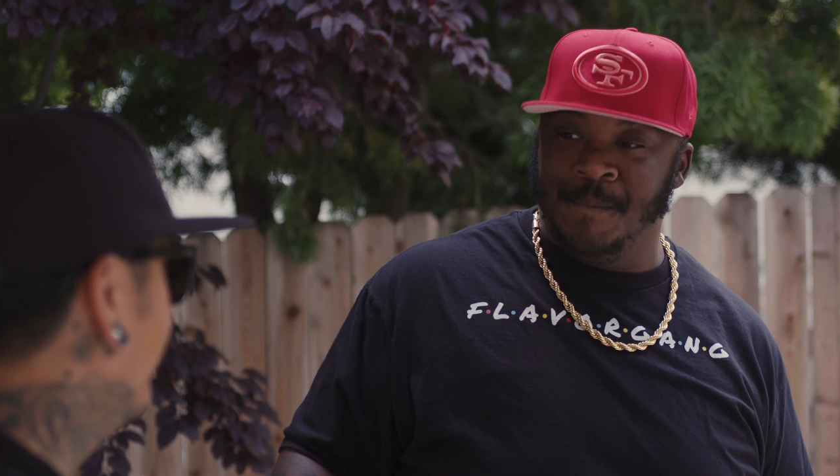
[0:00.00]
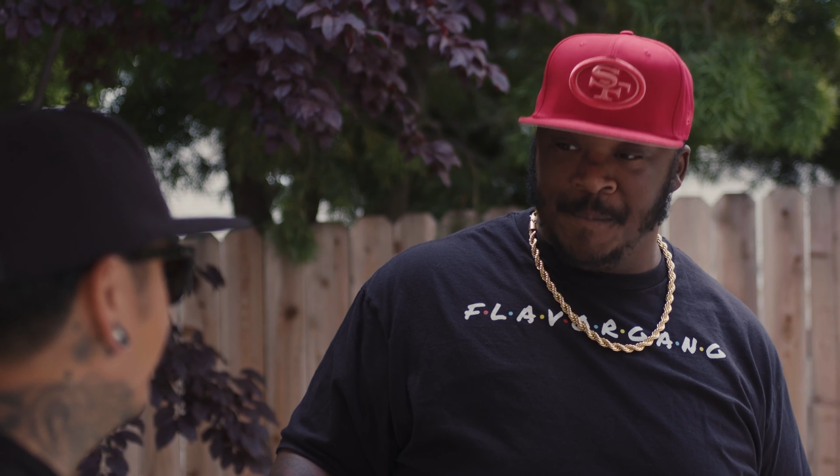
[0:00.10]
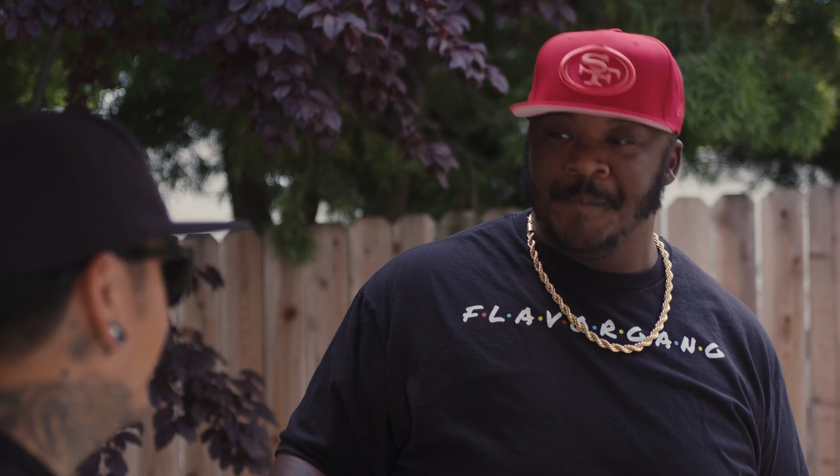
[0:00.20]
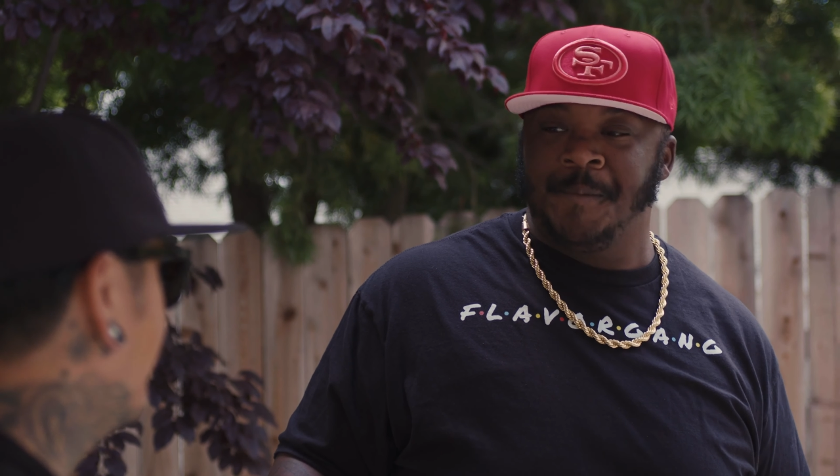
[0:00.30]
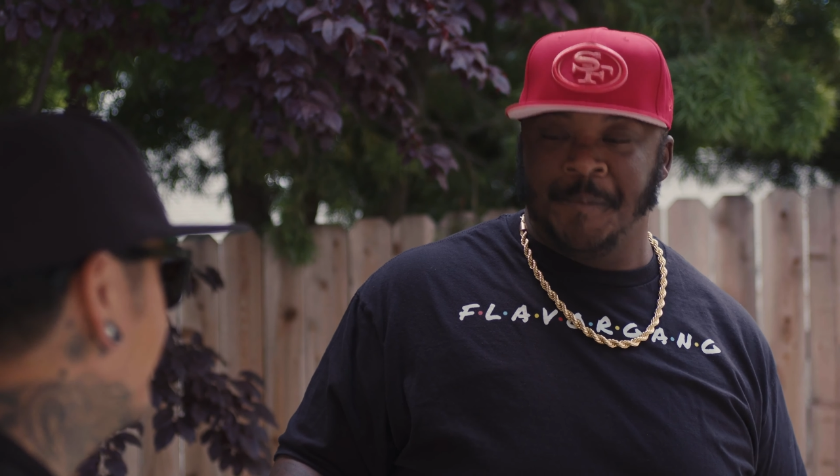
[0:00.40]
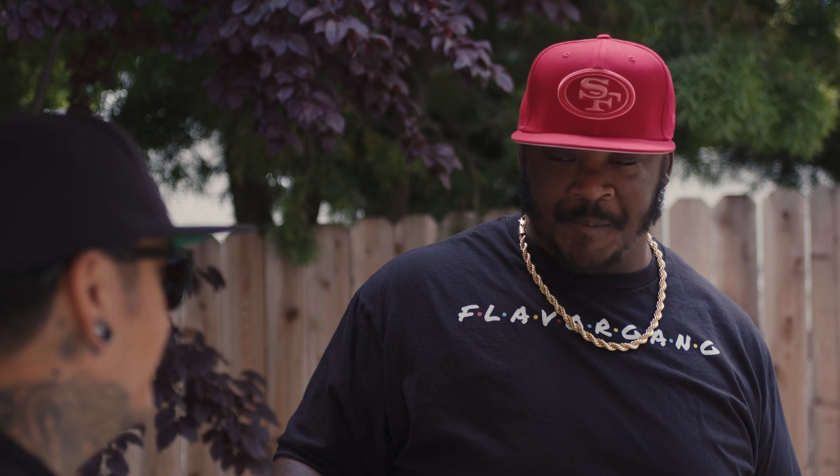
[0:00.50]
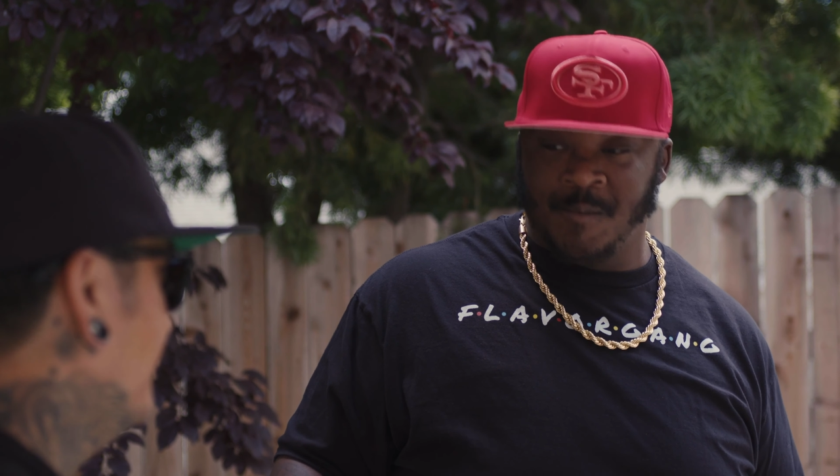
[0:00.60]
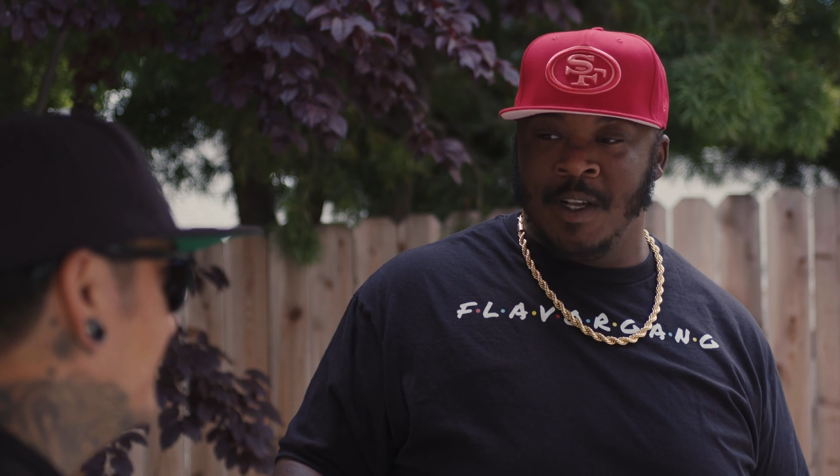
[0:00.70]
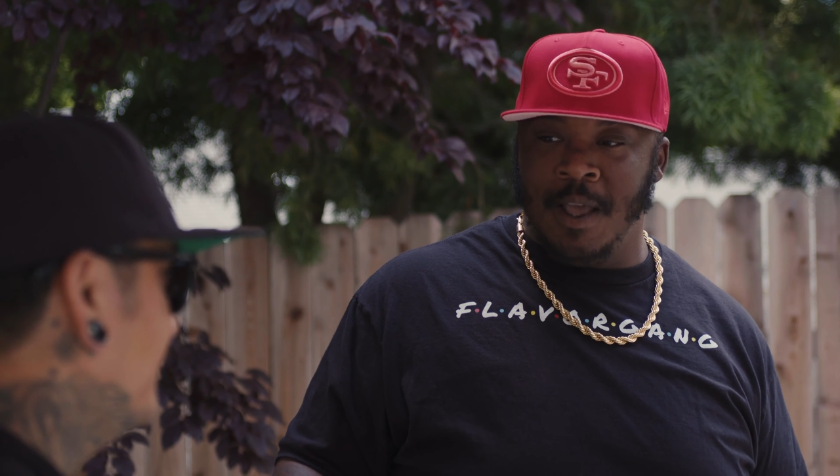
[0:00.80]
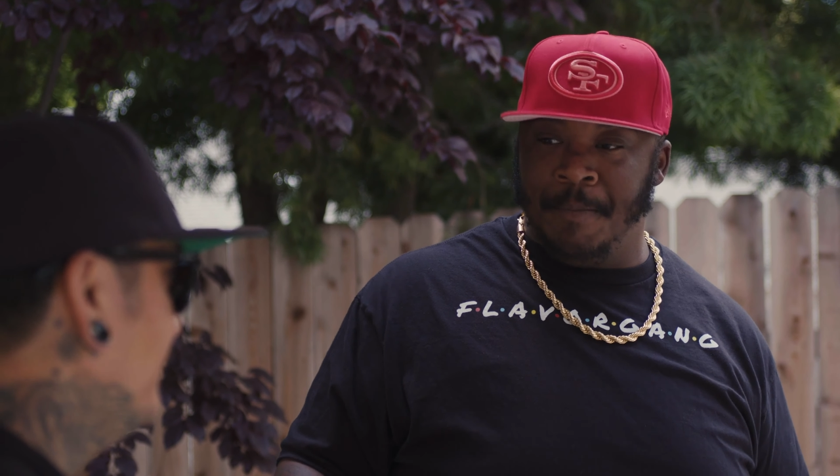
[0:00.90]
Mm-hmm. Like.
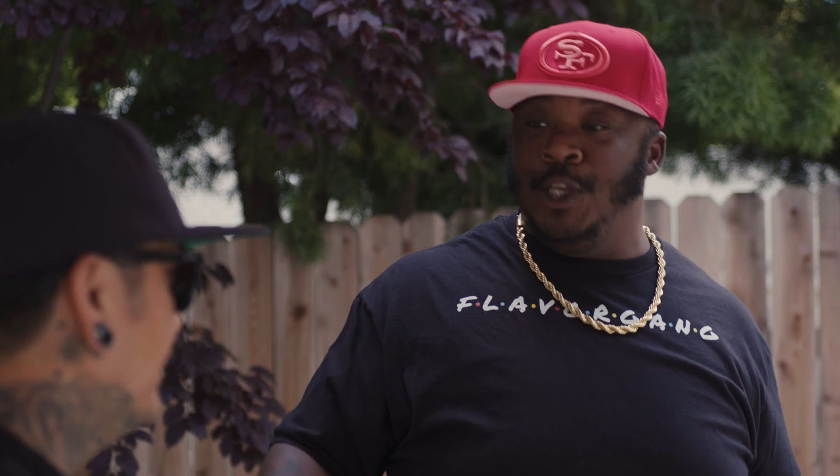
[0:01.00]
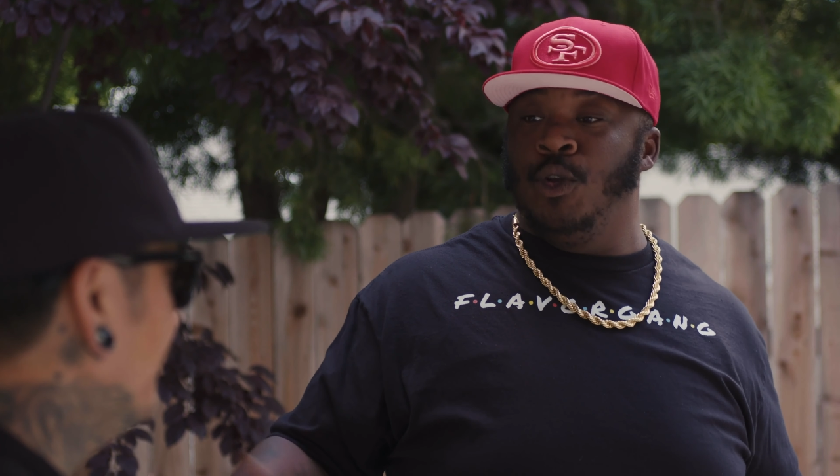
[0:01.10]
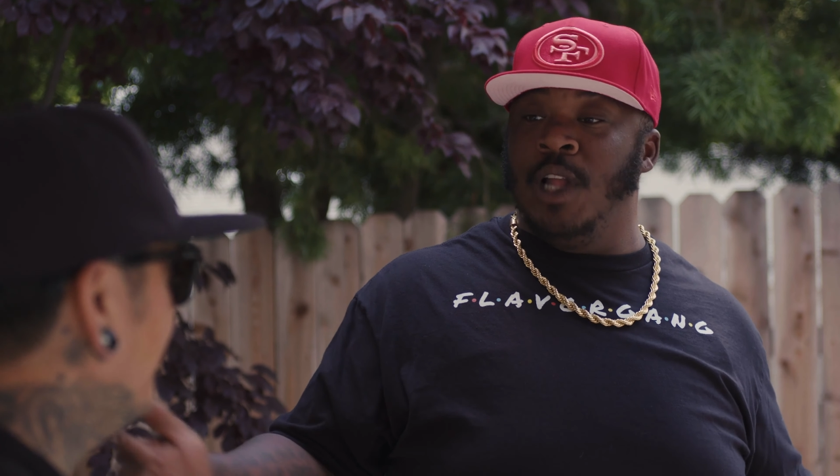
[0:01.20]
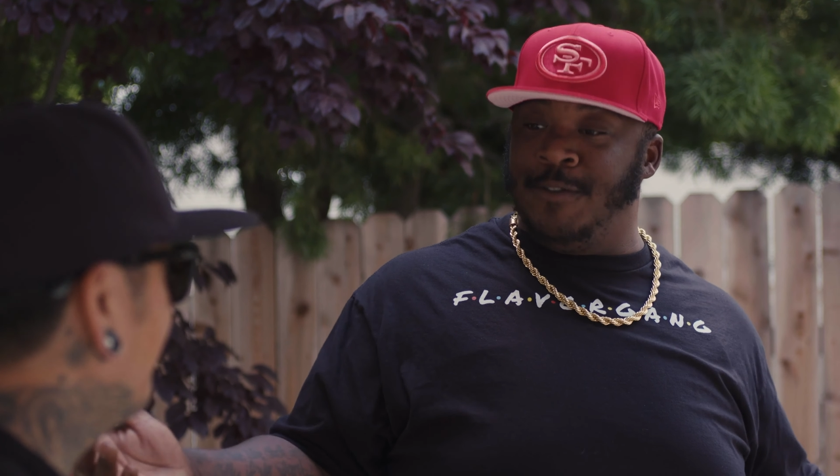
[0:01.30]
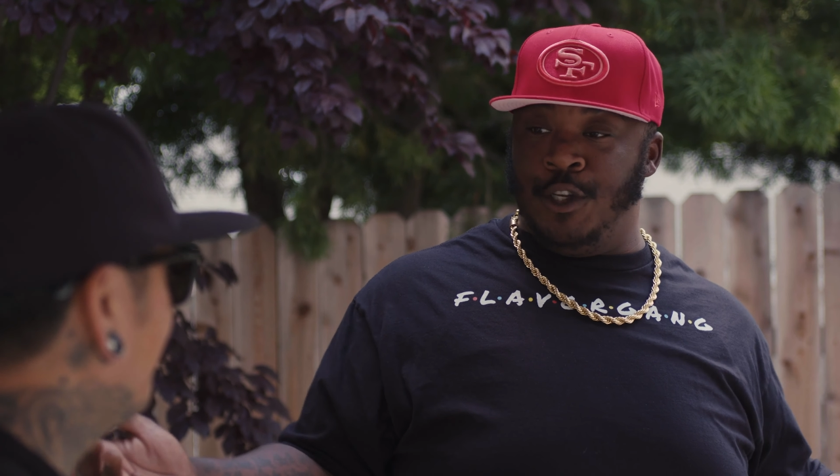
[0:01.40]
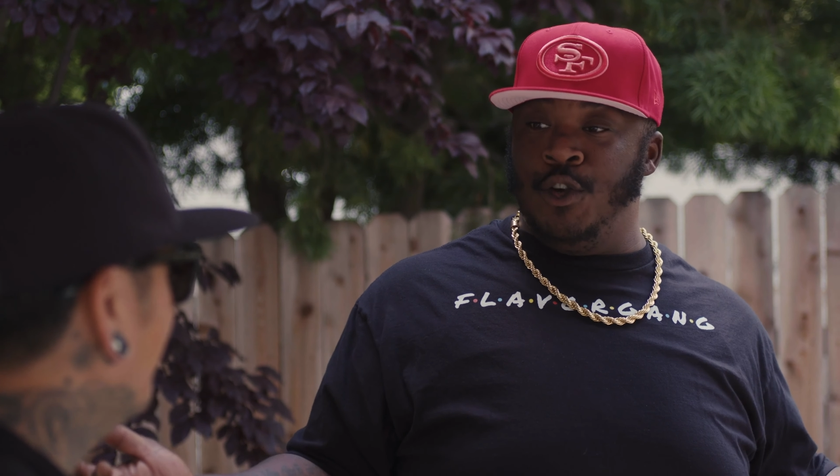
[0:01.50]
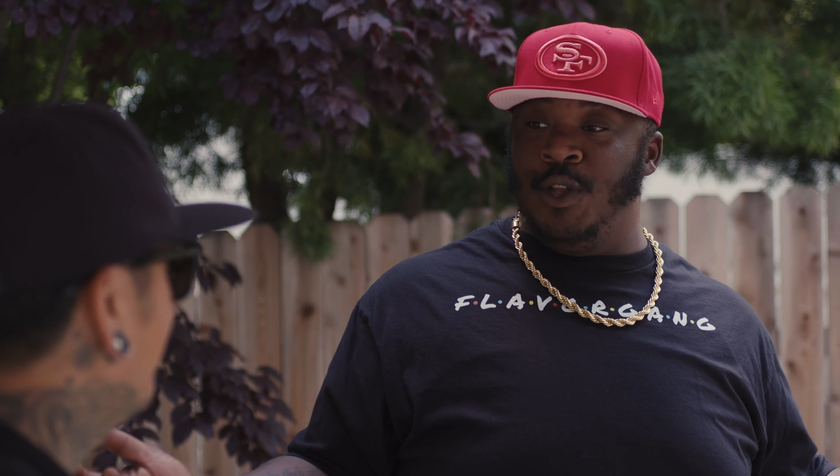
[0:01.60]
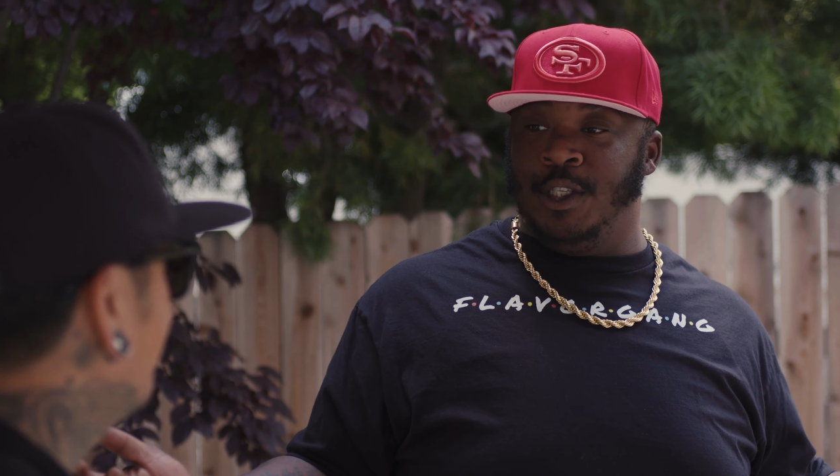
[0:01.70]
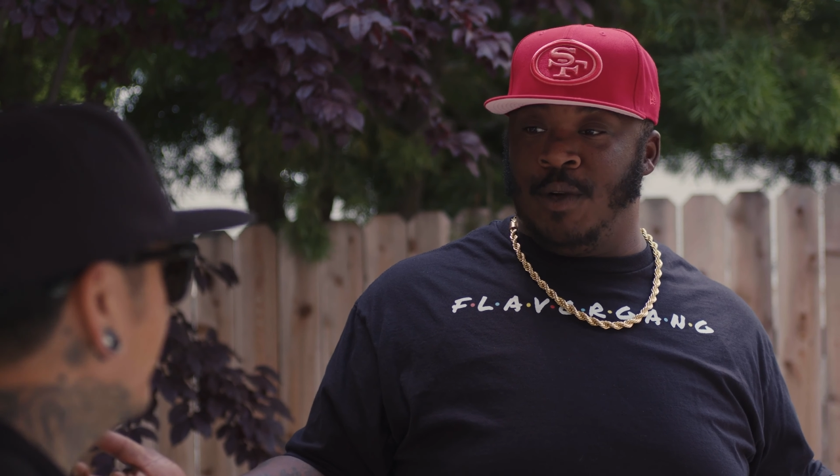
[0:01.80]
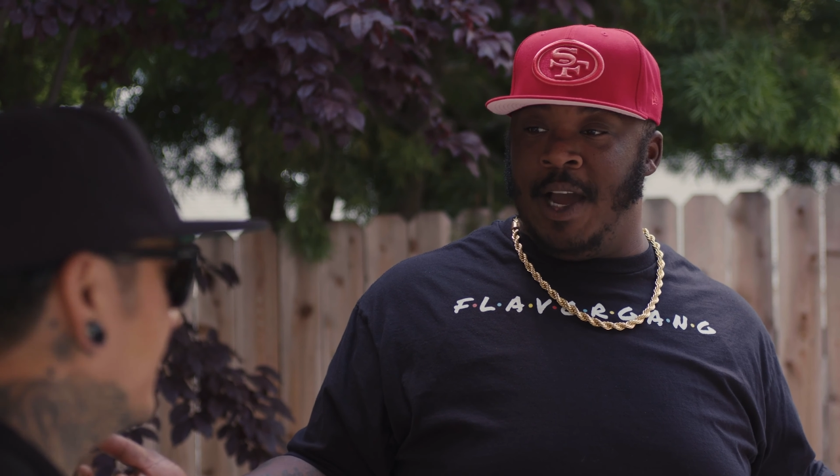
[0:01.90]
You but you love to
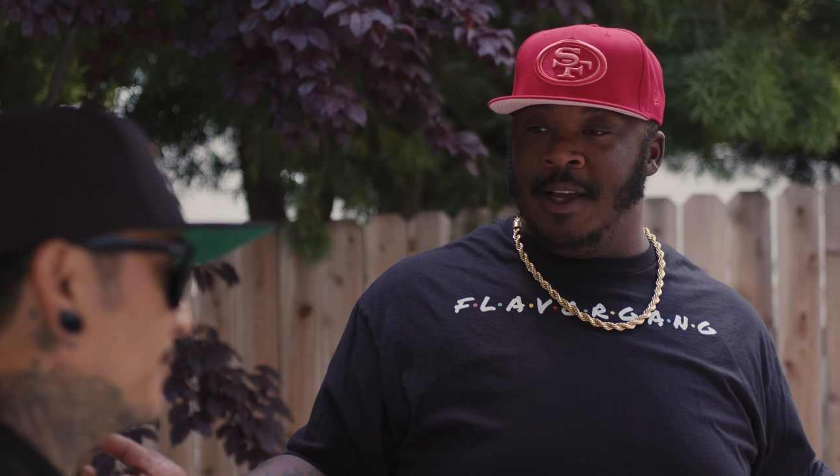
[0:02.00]
do this, right?